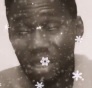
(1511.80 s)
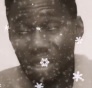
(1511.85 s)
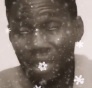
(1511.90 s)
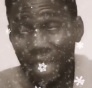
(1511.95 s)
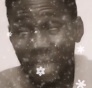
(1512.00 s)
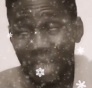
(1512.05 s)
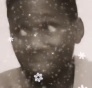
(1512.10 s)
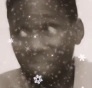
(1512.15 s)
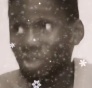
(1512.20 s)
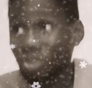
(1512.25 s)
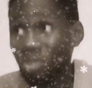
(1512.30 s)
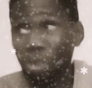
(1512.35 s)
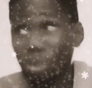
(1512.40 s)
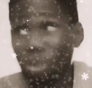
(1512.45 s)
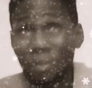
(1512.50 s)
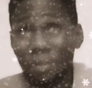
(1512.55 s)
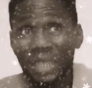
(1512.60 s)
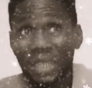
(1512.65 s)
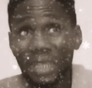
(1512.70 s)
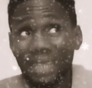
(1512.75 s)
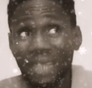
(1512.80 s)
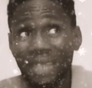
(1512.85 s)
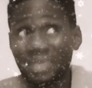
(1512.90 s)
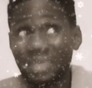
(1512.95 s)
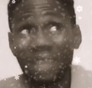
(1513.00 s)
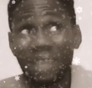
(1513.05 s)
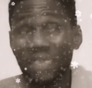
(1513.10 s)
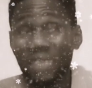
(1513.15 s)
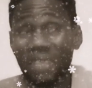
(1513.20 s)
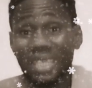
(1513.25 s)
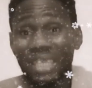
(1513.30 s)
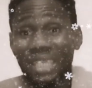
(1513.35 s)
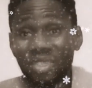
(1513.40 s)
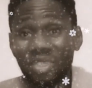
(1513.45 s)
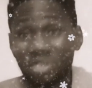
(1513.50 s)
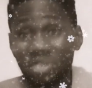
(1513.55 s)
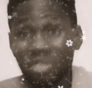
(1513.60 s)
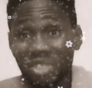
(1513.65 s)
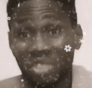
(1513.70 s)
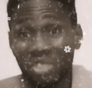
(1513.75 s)
I'm just hoping that everything
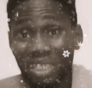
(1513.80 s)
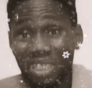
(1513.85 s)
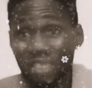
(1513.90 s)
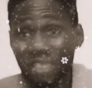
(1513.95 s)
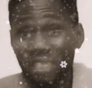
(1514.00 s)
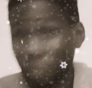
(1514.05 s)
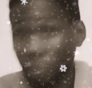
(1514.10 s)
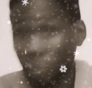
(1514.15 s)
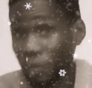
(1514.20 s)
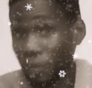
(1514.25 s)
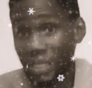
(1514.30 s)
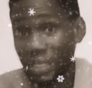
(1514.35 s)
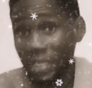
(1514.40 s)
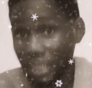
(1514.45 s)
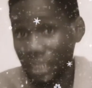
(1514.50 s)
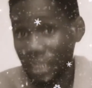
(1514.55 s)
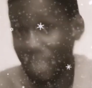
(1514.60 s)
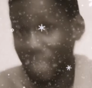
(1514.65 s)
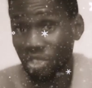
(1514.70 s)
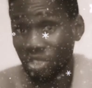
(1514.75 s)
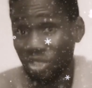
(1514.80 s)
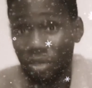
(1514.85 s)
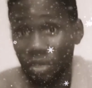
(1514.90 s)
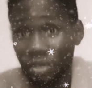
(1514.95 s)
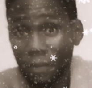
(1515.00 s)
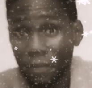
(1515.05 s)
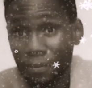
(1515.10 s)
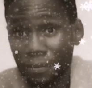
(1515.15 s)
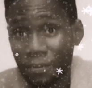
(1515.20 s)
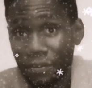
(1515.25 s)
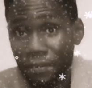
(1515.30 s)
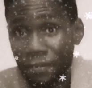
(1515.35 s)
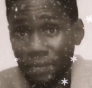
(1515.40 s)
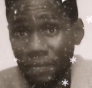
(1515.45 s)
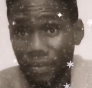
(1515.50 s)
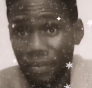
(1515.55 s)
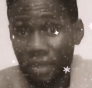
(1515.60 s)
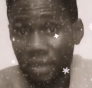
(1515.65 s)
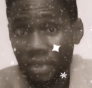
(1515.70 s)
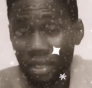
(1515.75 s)
just changes for the better in Nigeria.
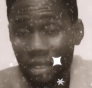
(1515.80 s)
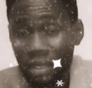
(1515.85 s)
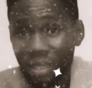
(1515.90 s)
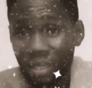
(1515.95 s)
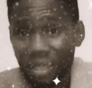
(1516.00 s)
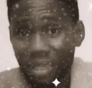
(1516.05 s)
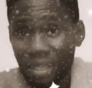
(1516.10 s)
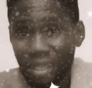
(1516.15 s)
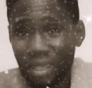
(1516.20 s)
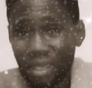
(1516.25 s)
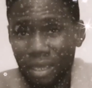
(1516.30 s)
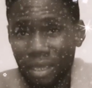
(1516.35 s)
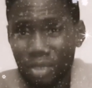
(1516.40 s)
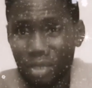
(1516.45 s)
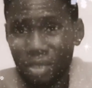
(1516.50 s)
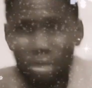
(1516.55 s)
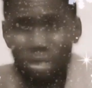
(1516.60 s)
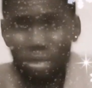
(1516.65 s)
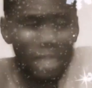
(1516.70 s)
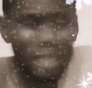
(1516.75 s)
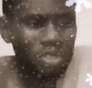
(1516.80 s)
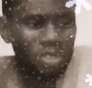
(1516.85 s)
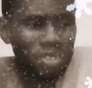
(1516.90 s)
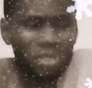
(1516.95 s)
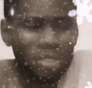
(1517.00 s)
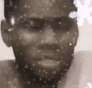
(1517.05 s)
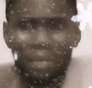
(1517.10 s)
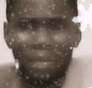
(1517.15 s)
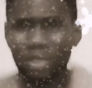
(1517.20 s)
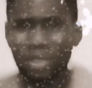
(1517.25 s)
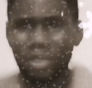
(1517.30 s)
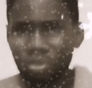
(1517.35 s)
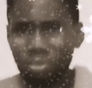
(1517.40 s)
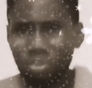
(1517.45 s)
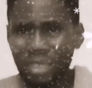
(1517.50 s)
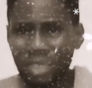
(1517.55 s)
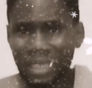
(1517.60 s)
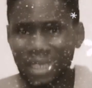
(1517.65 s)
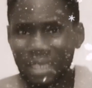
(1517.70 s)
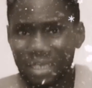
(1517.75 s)
So that's just my 2
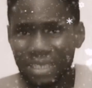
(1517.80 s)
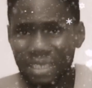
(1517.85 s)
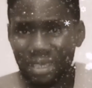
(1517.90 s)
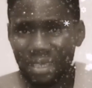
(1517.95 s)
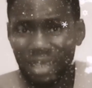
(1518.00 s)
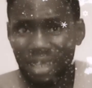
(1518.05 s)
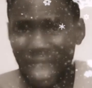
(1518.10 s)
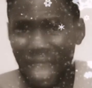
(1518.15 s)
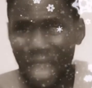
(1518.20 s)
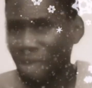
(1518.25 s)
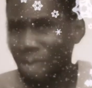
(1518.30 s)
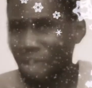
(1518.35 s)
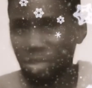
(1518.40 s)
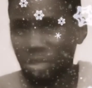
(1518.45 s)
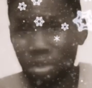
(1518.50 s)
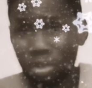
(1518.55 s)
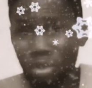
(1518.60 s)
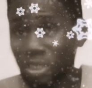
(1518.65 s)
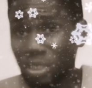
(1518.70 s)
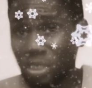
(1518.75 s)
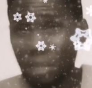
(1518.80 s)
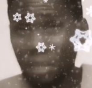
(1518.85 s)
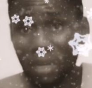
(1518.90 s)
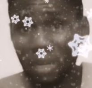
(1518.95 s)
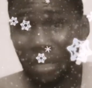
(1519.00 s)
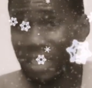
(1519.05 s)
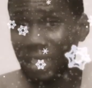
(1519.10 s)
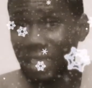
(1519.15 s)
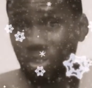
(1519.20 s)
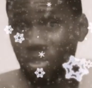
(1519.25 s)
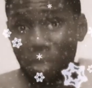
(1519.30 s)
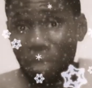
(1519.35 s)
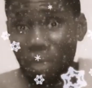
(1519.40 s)
cents. I know it's going to take more than this web